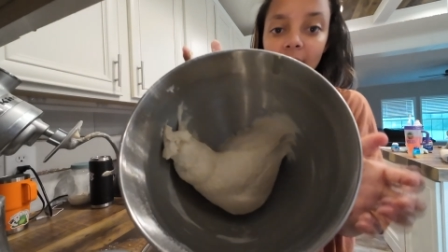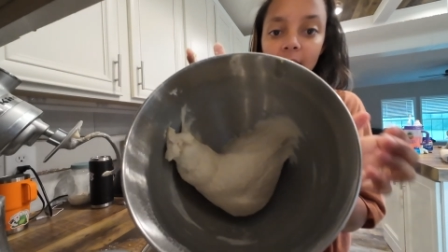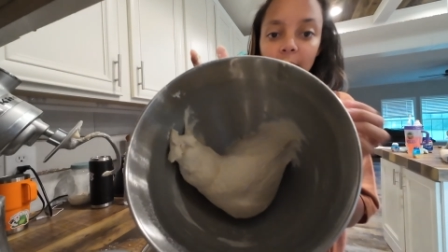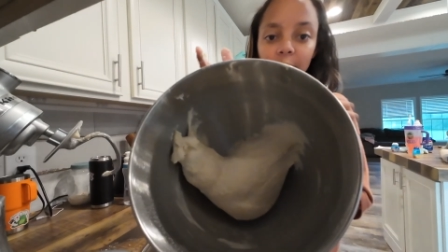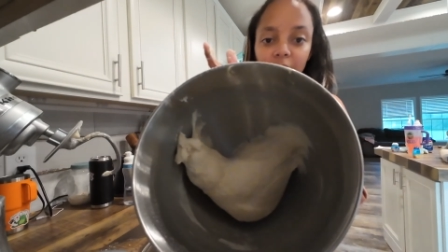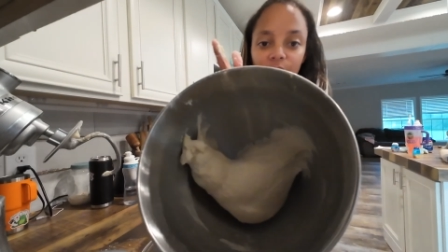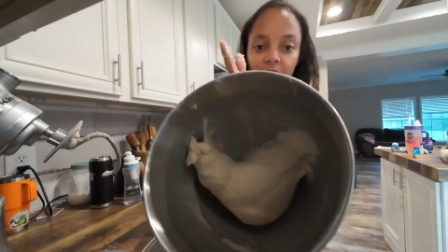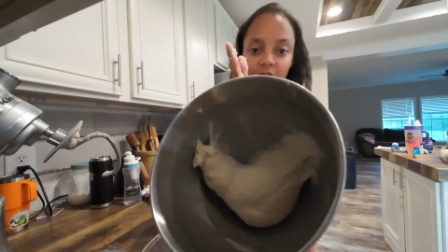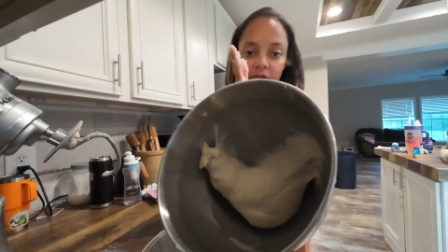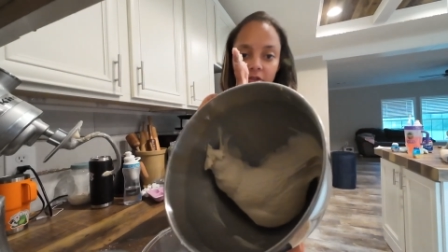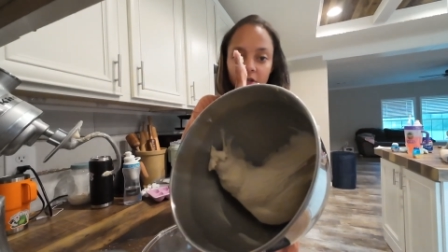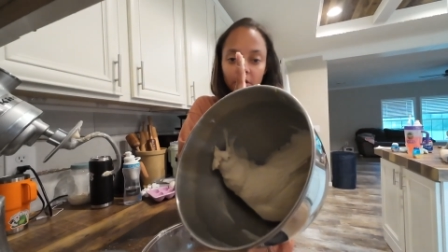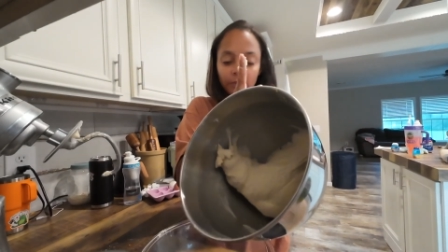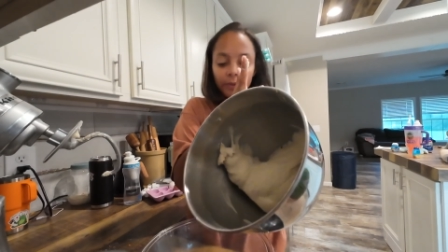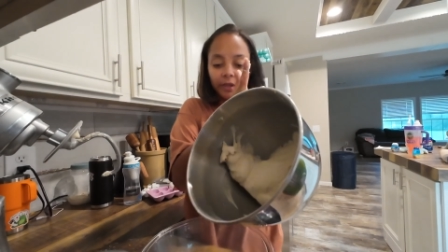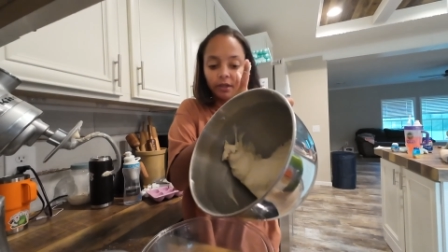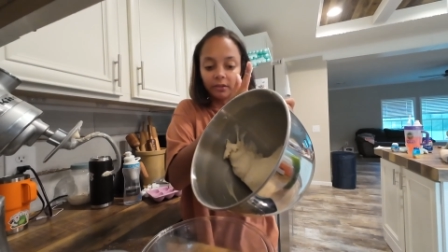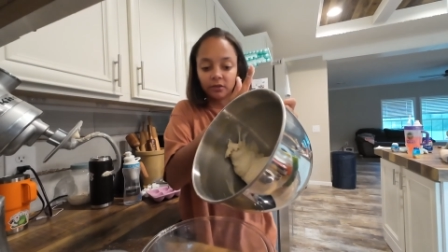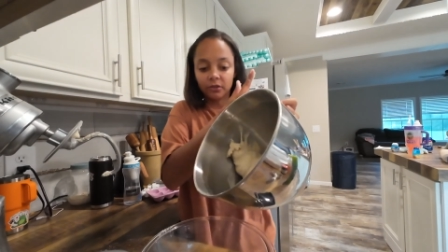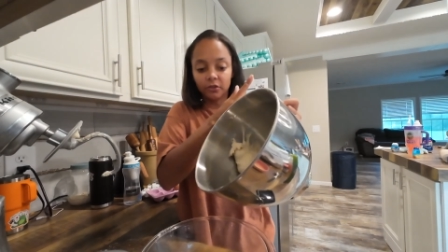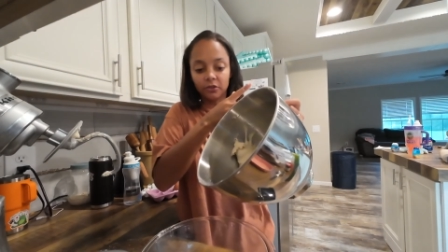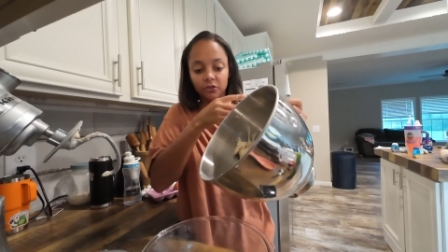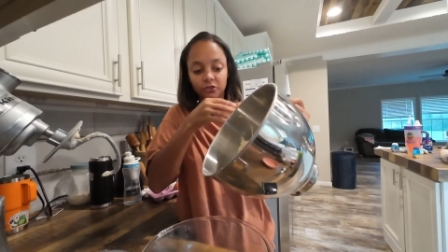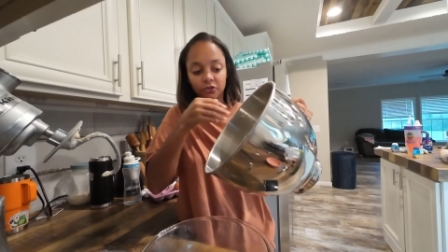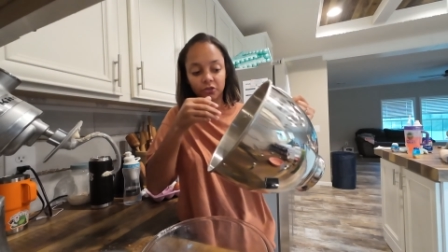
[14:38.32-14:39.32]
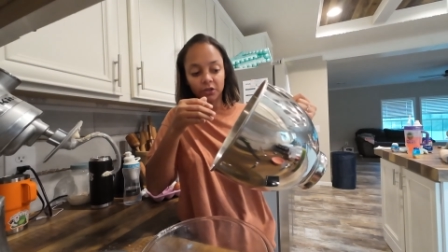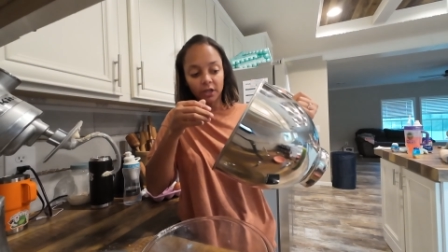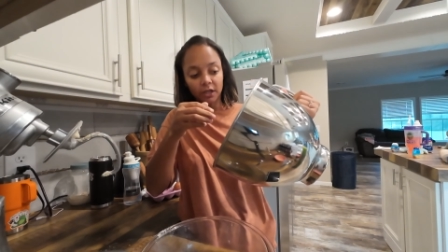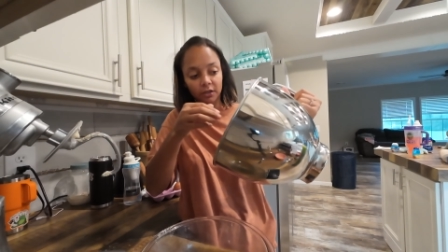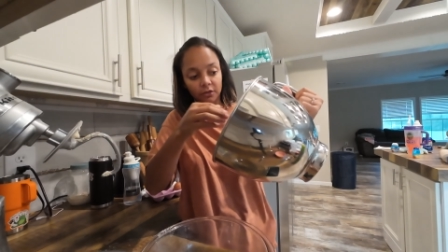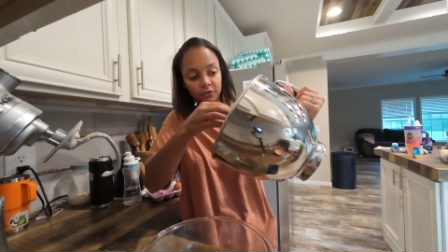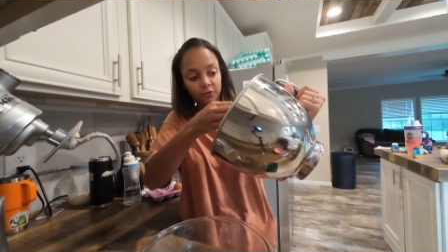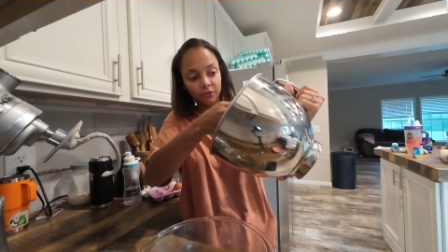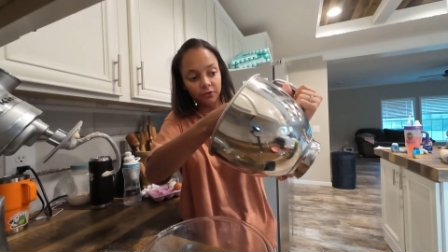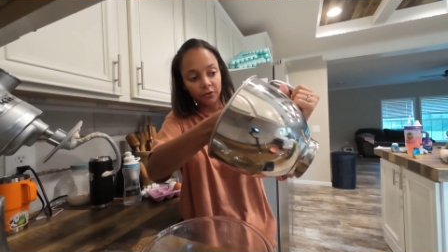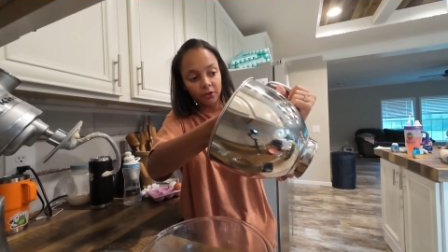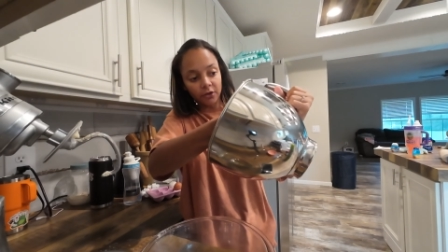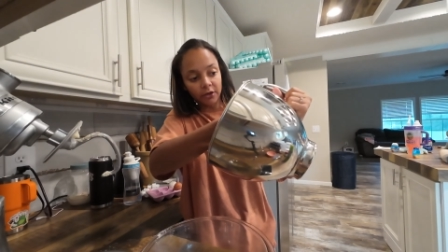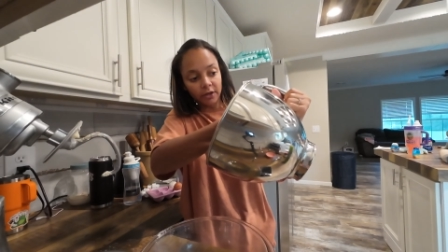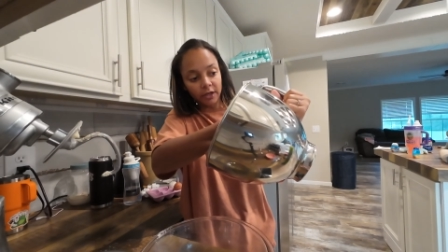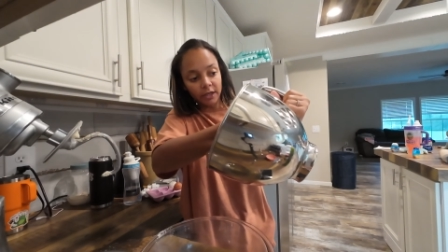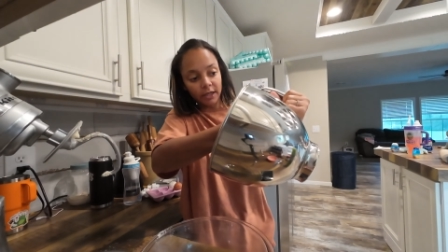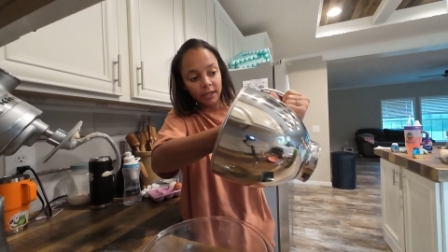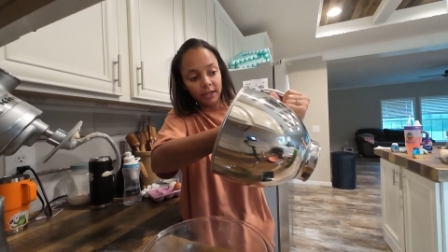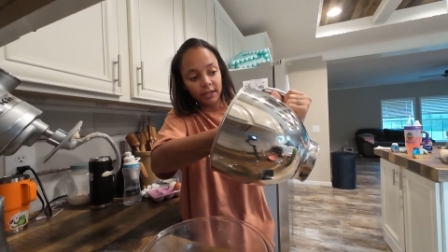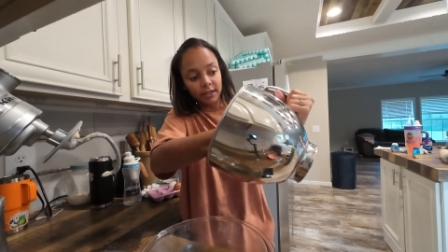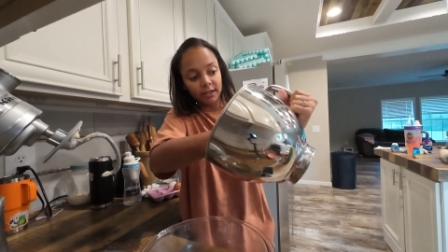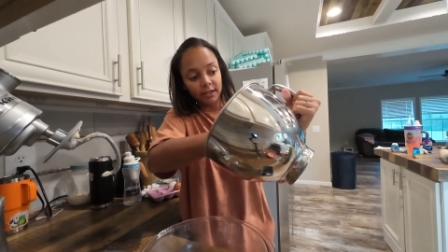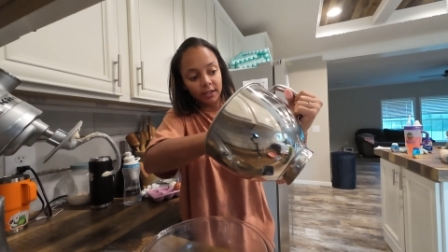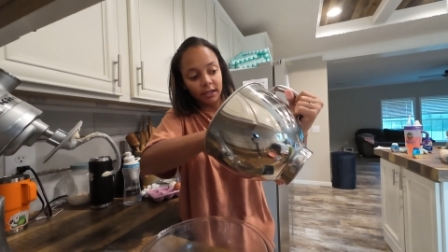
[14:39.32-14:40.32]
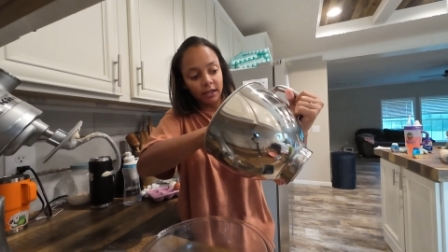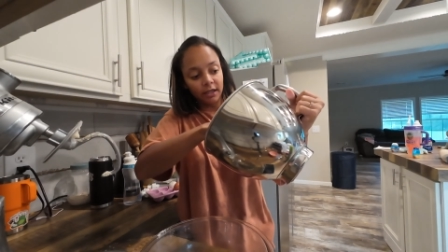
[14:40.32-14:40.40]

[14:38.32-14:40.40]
I'm just going to transfer it